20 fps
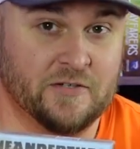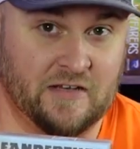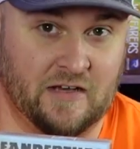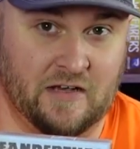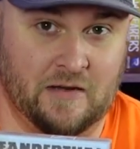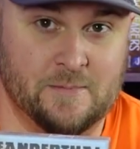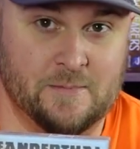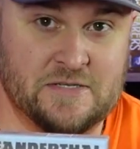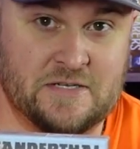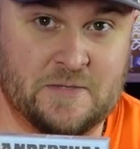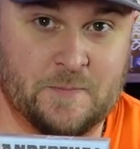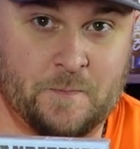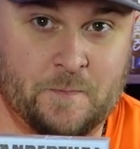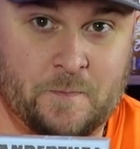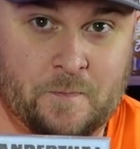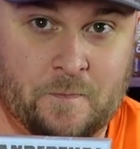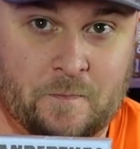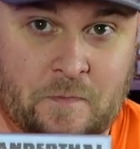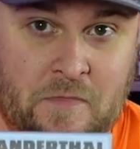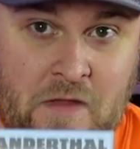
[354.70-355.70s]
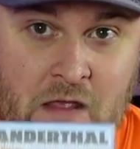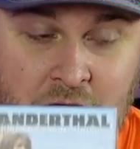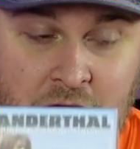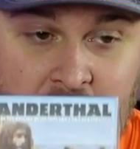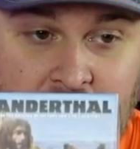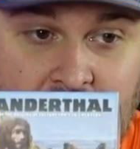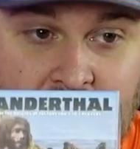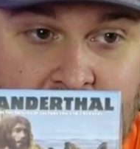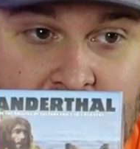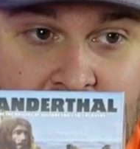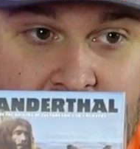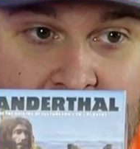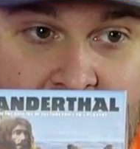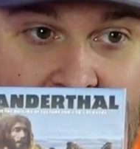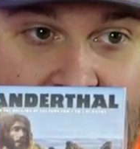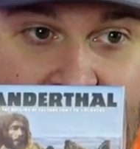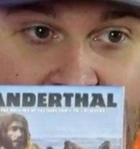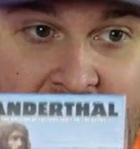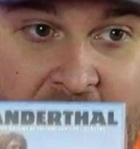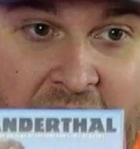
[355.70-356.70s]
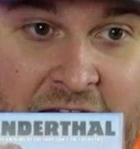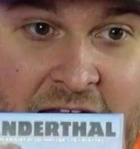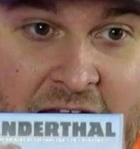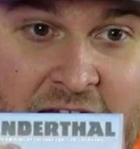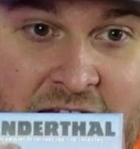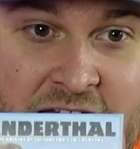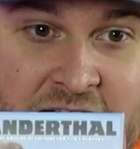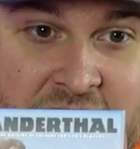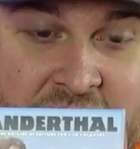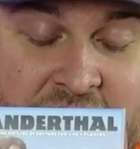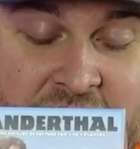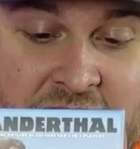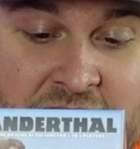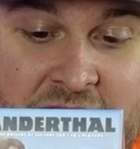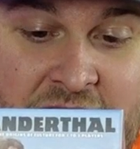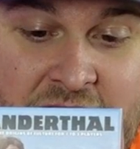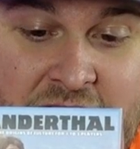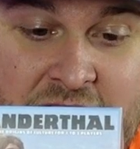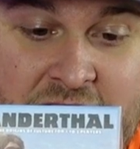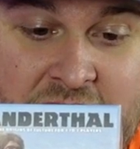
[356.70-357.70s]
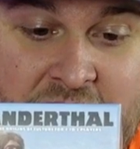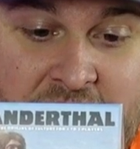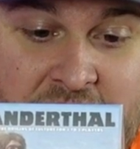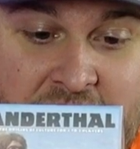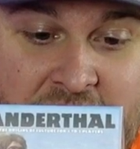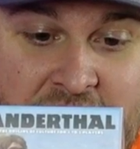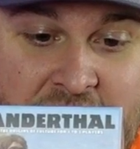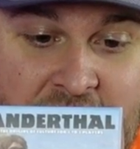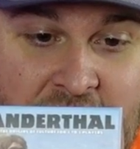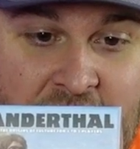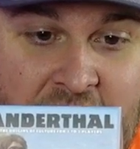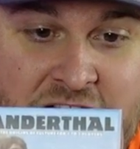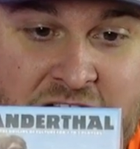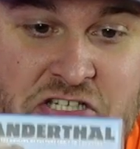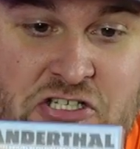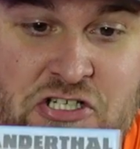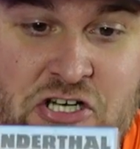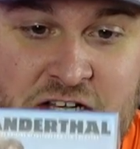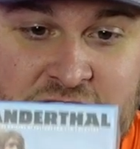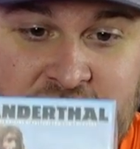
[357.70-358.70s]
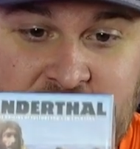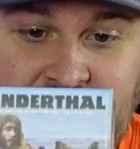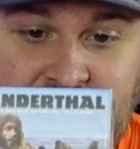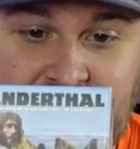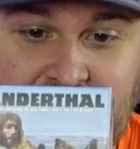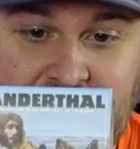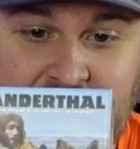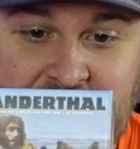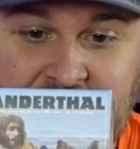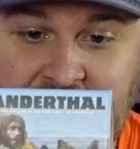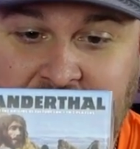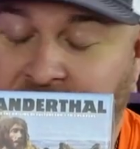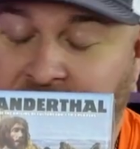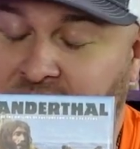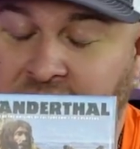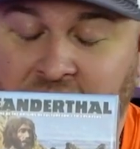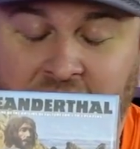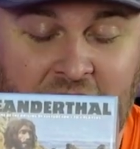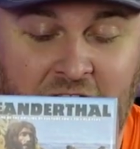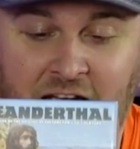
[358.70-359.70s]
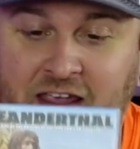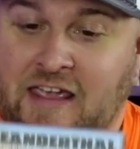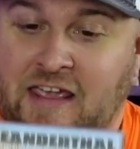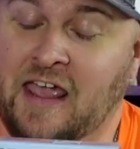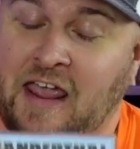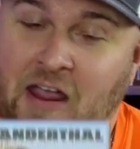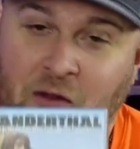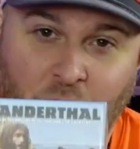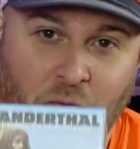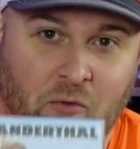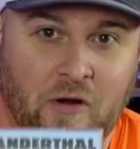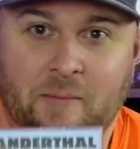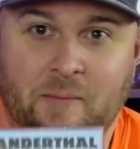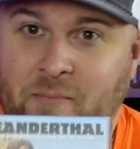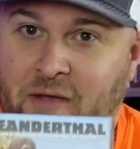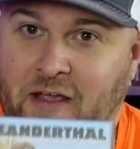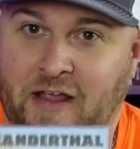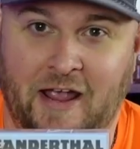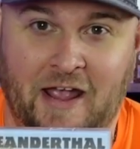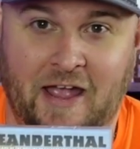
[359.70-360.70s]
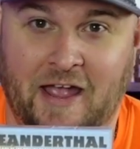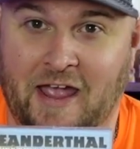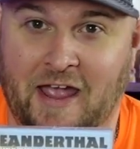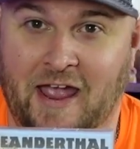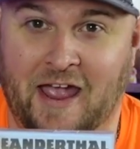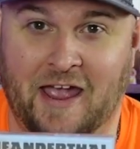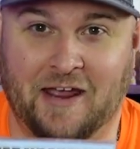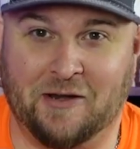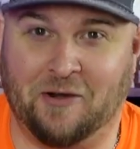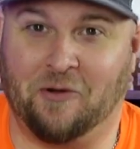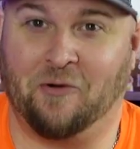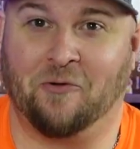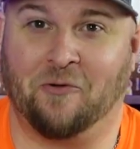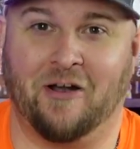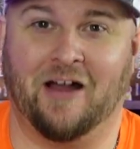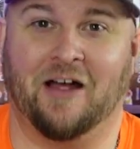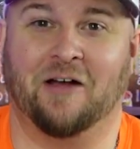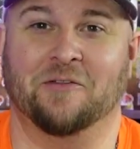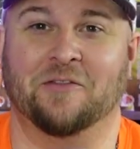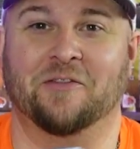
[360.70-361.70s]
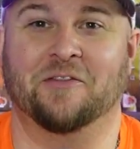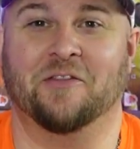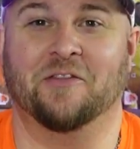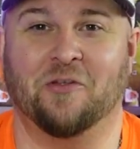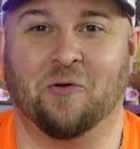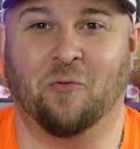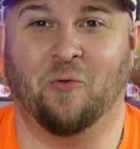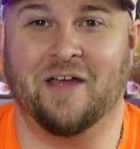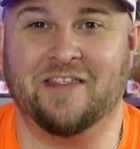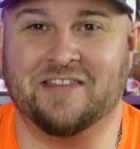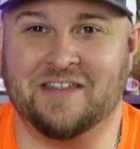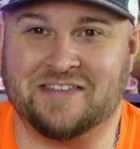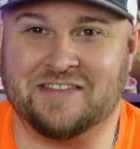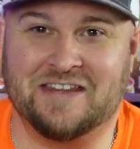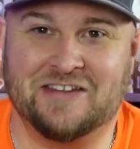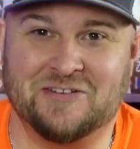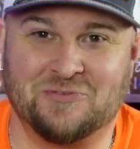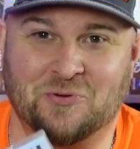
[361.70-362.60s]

times, and I can't wrap my head around the way that these